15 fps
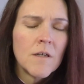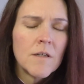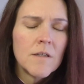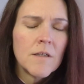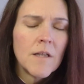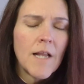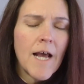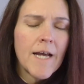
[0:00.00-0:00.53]

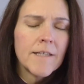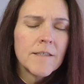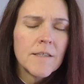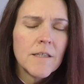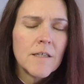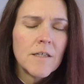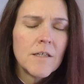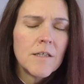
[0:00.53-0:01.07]
And
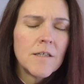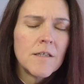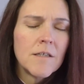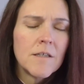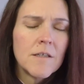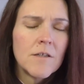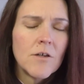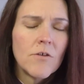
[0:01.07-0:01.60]
lastly,
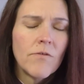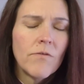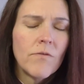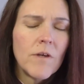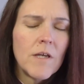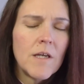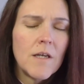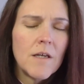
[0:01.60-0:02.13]
your
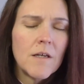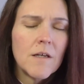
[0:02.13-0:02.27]
feet.